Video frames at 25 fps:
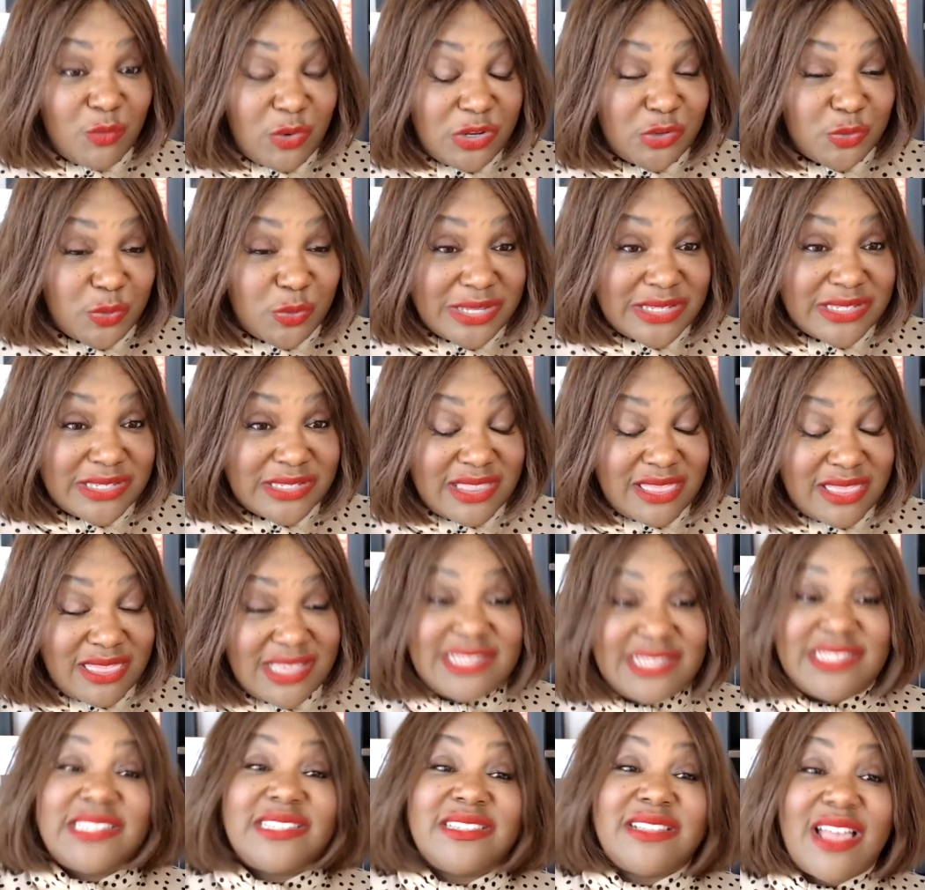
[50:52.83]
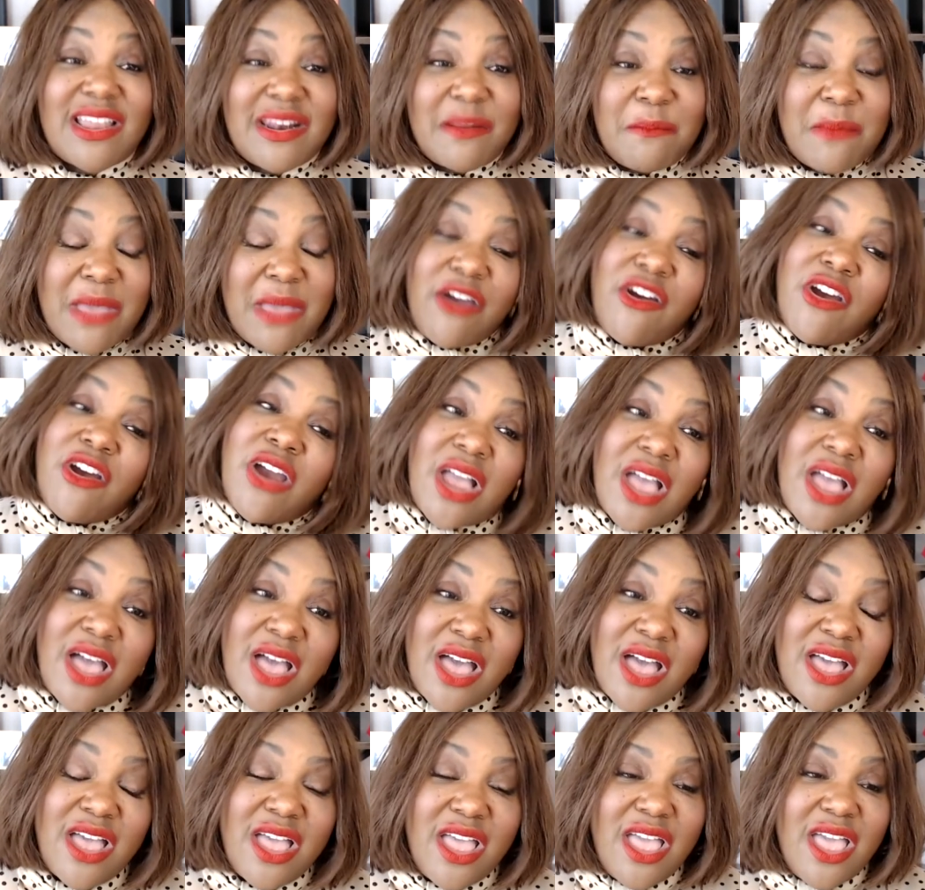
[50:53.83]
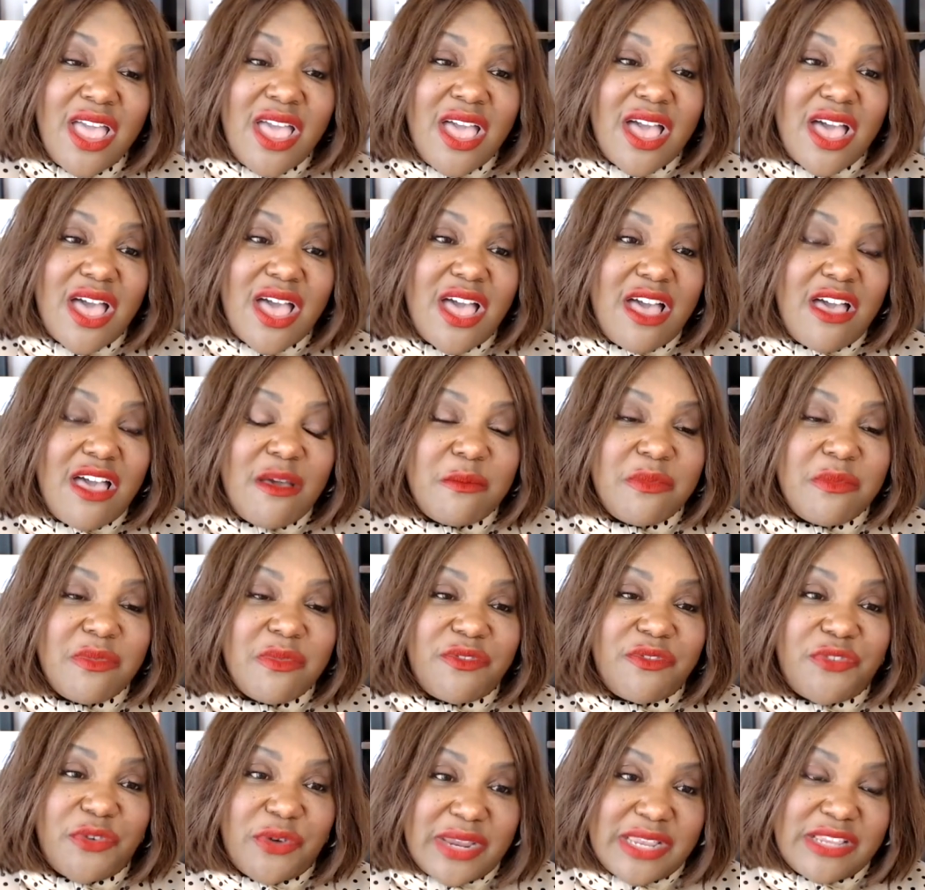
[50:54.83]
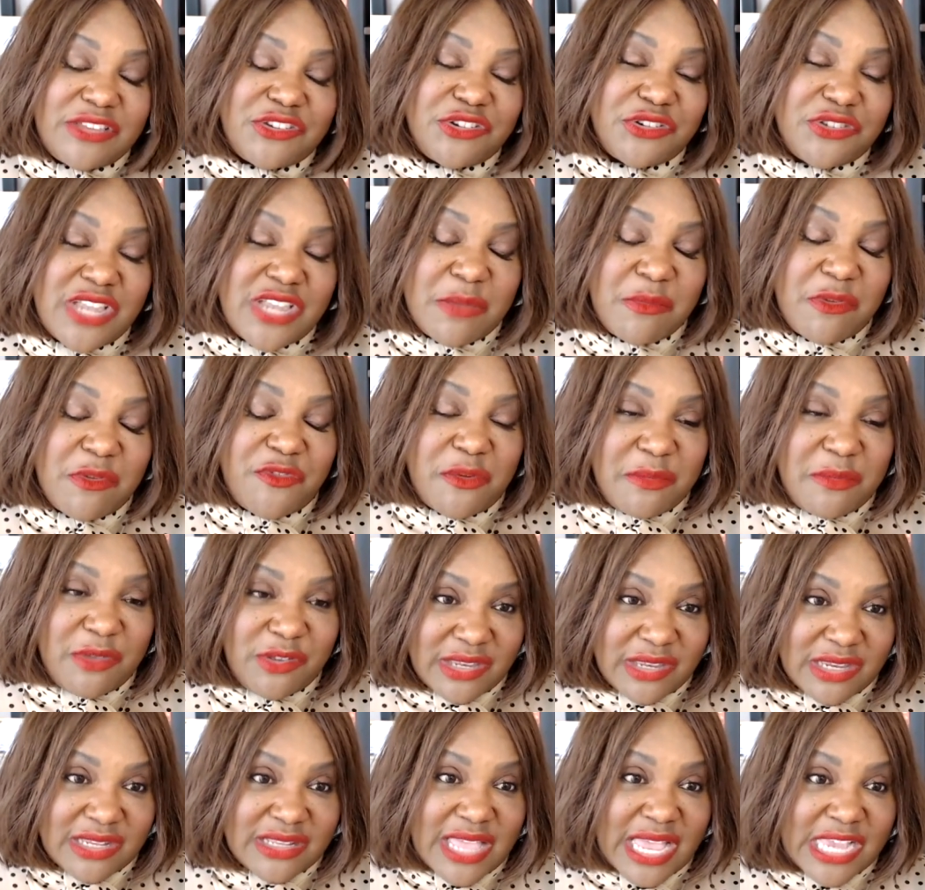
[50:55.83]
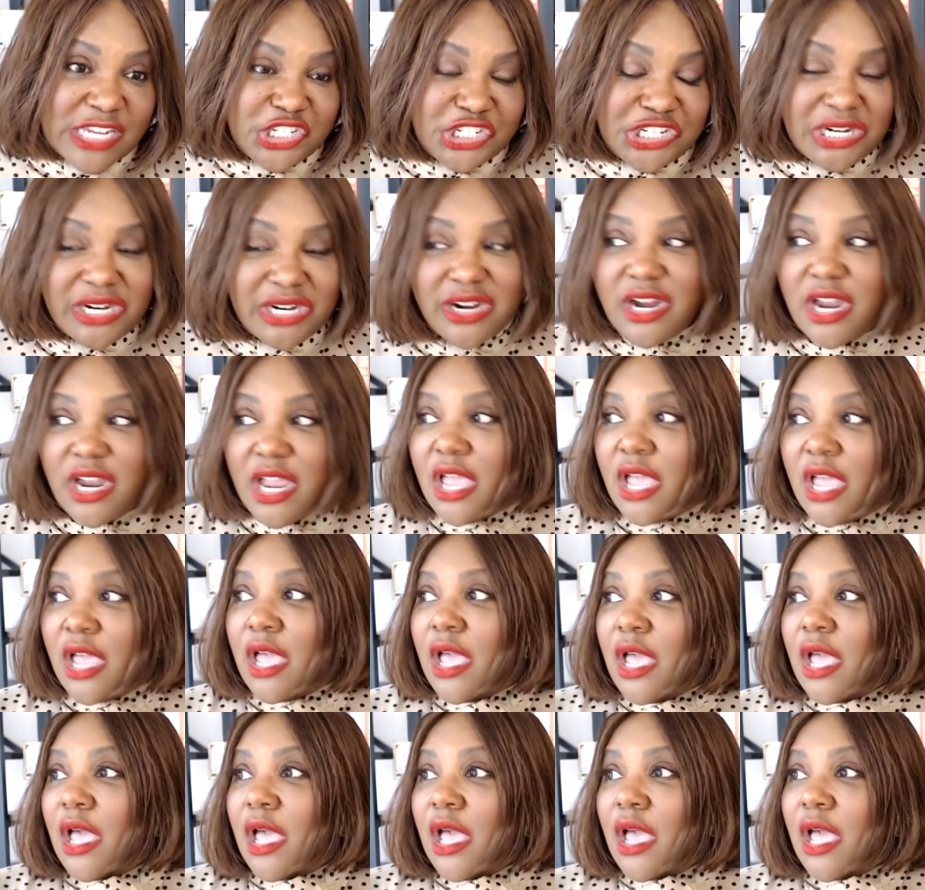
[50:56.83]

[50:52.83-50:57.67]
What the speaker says: which was This Is Not America, for Entertainment for Music last year,